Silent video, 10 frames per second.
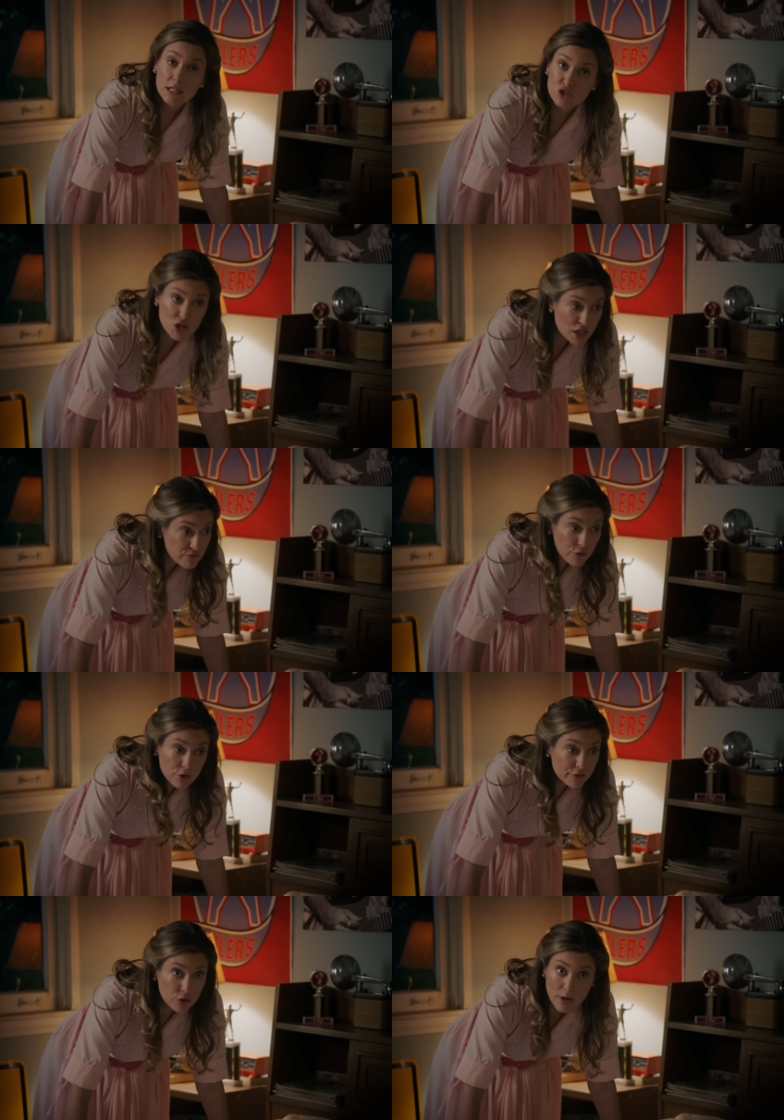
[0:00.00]
It's just
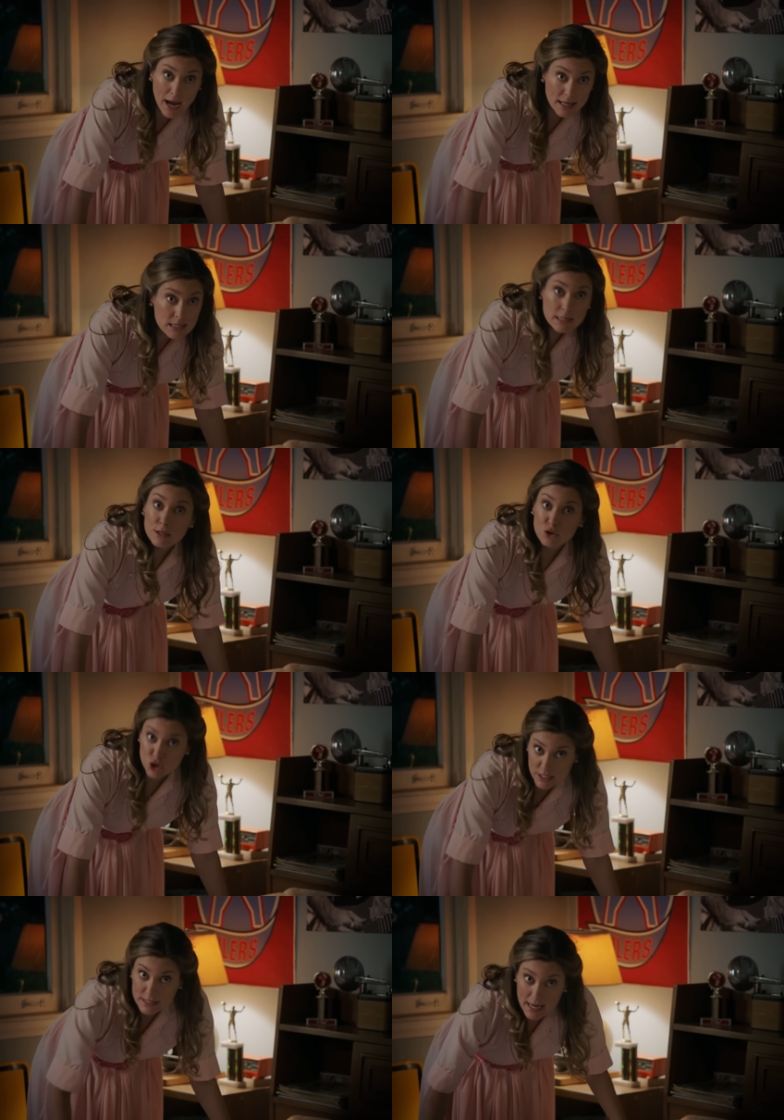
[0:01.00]
for a few nights until
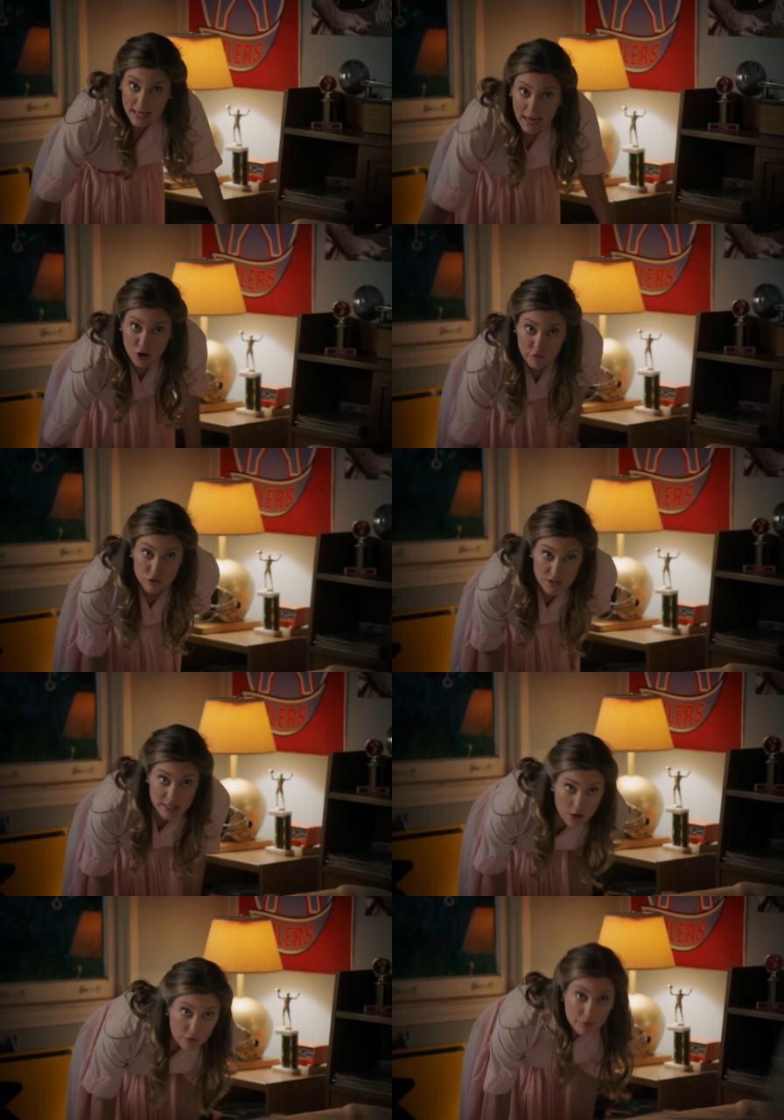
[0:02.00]
she can take care of
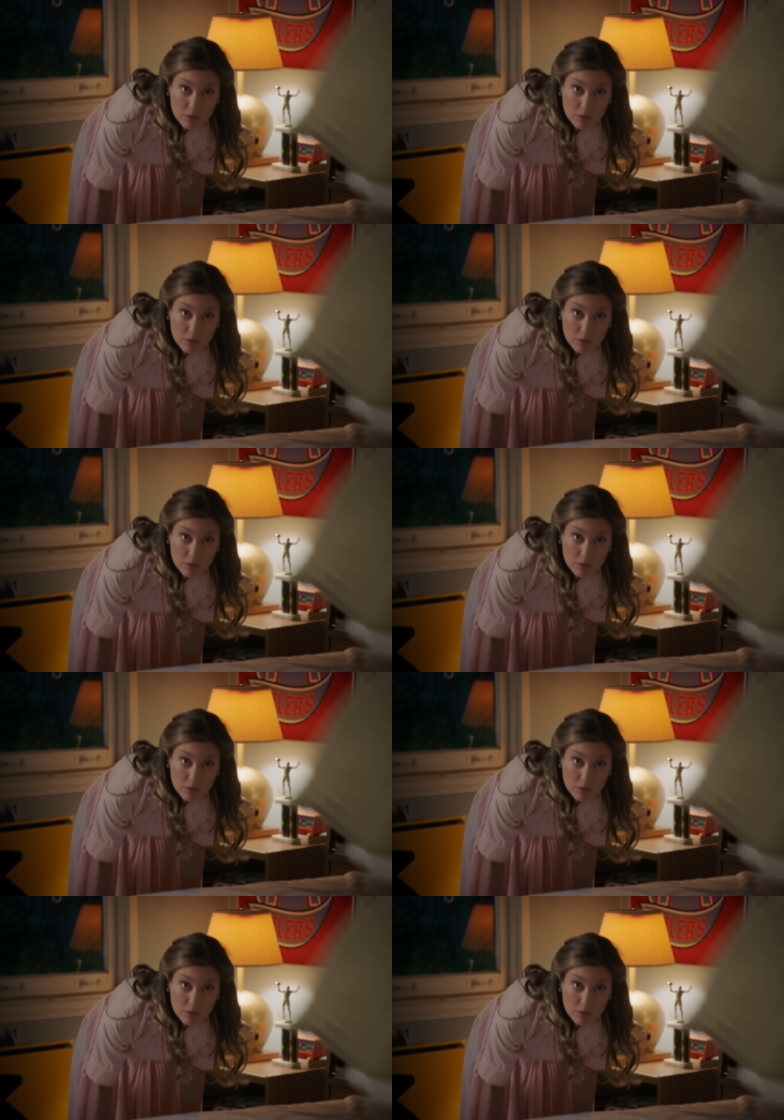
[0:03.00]
herself.